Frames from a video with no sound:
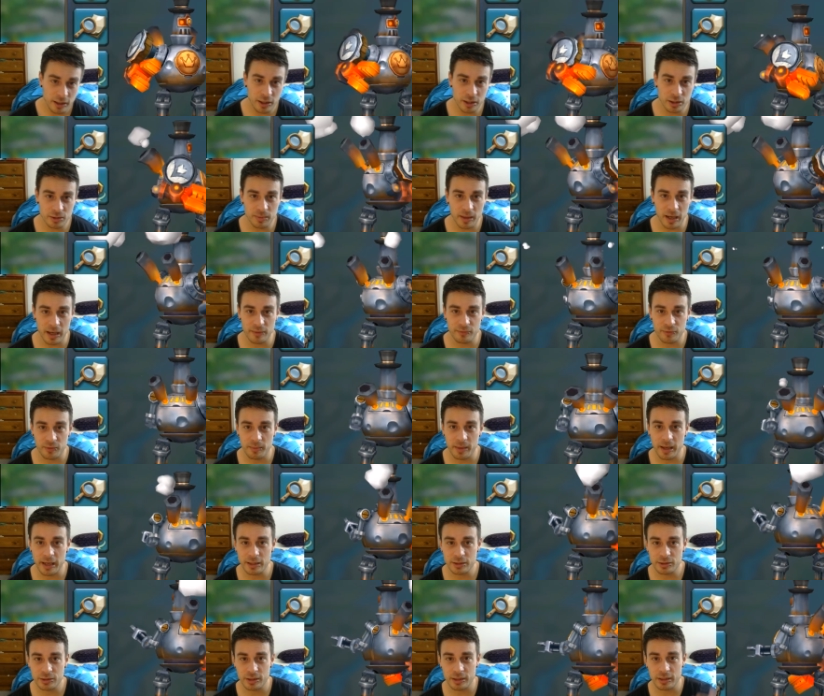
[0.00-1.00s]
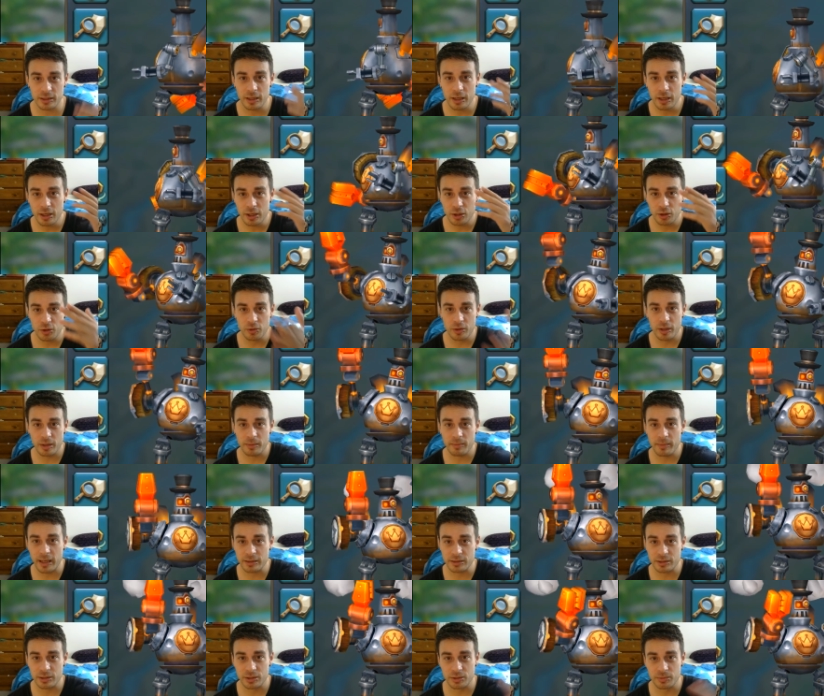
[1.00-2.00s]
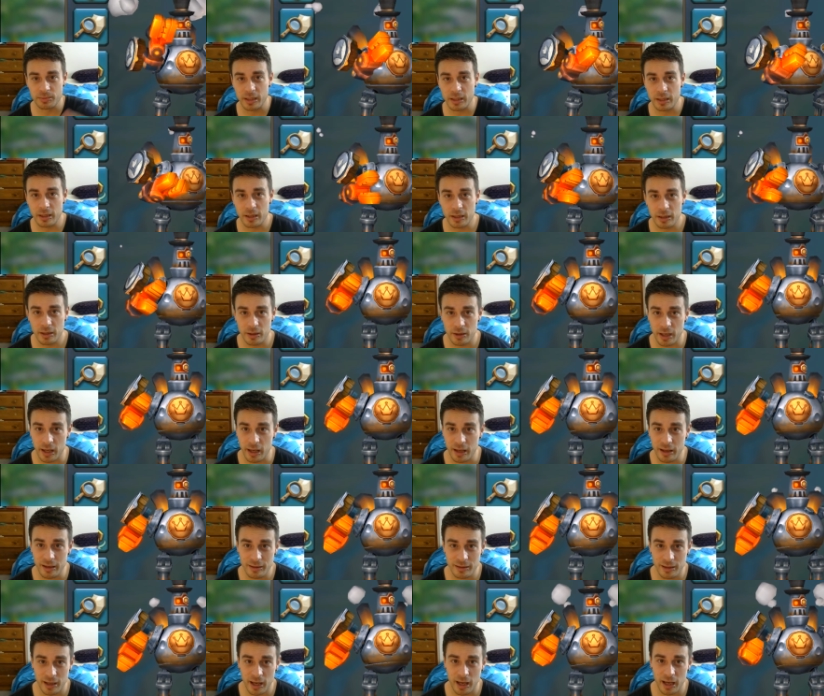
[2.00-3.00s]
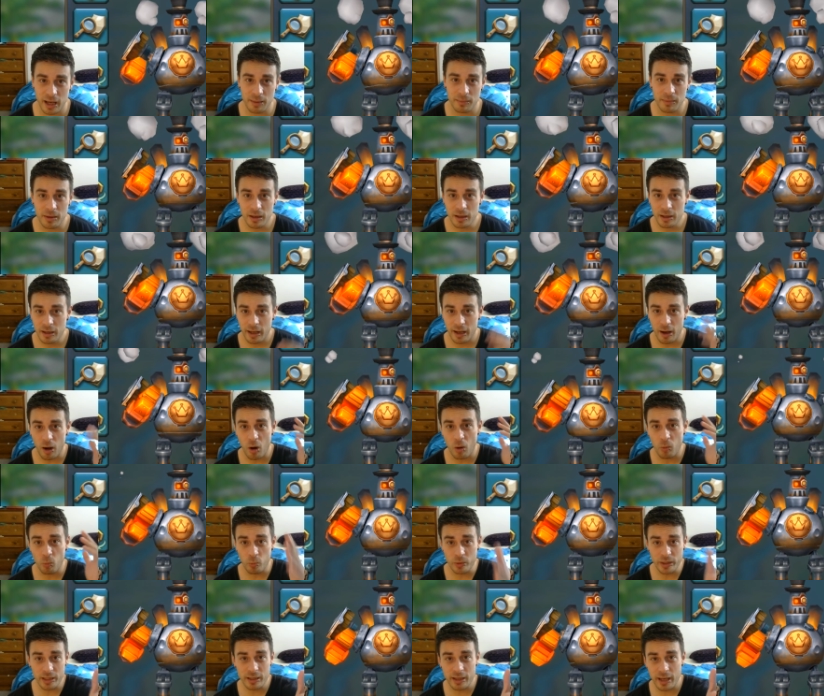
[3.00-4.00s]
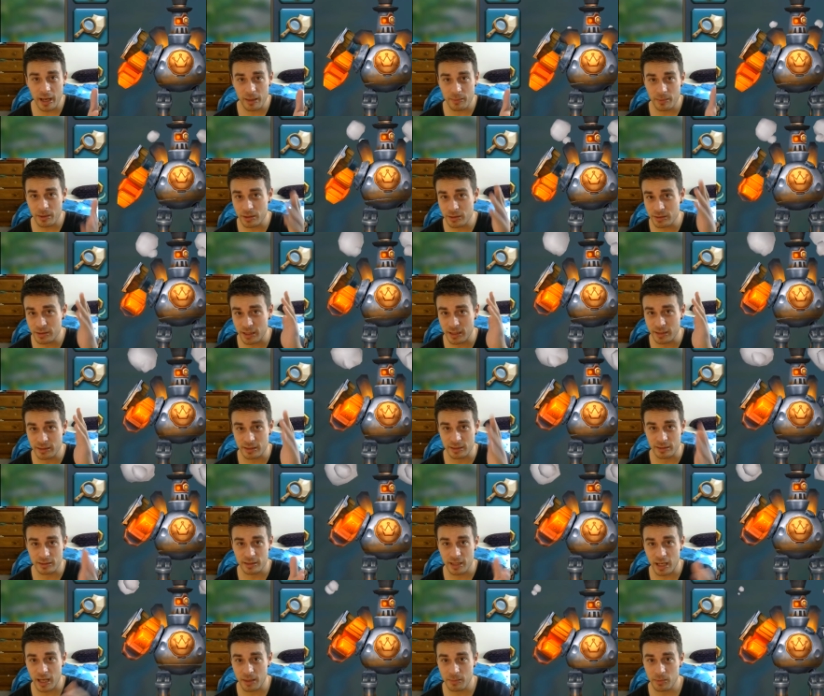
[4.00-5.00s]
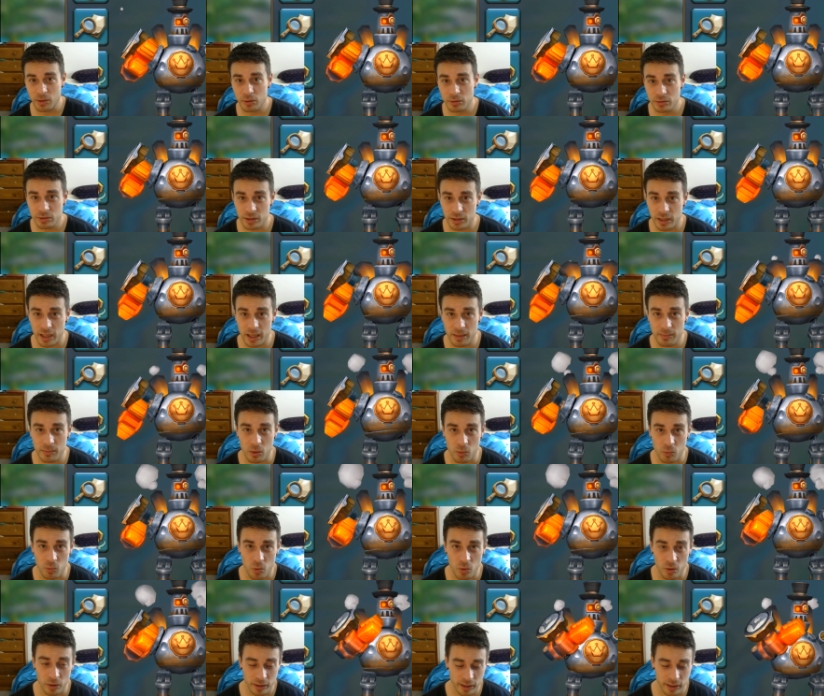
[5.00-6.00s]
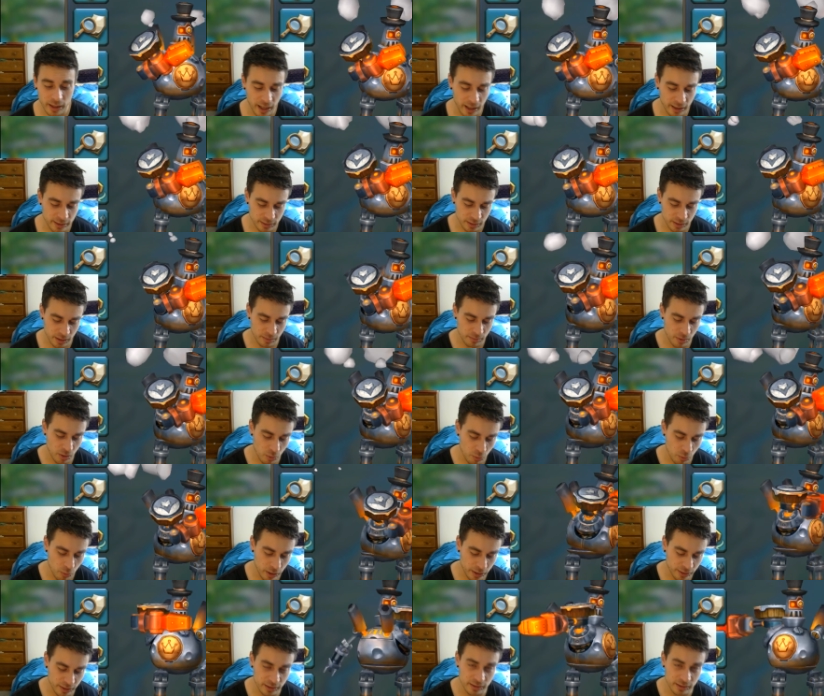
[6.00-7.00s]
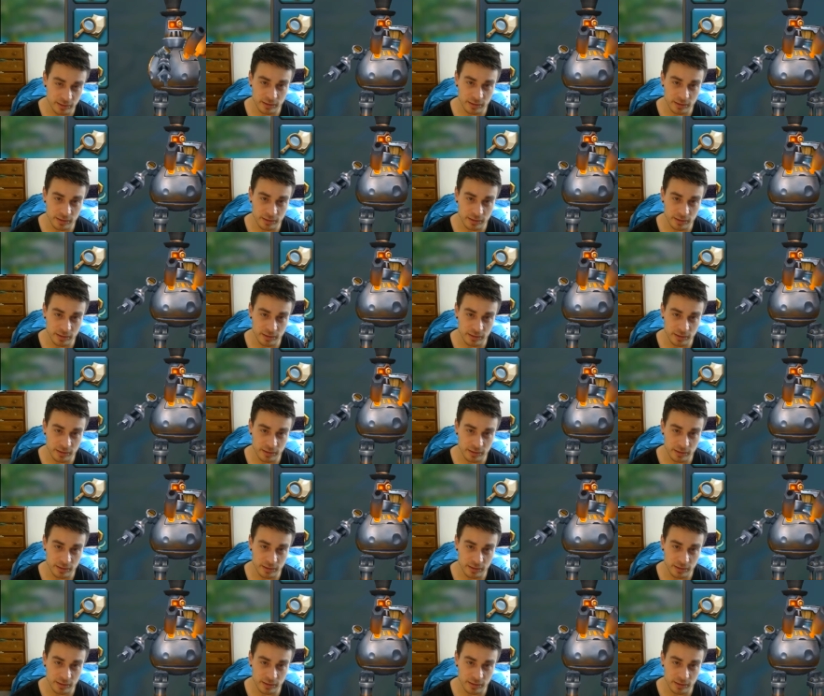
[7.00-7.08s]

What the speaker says: here's my information. You can message me here in-game. WeGamers is the same username, Wargasm with a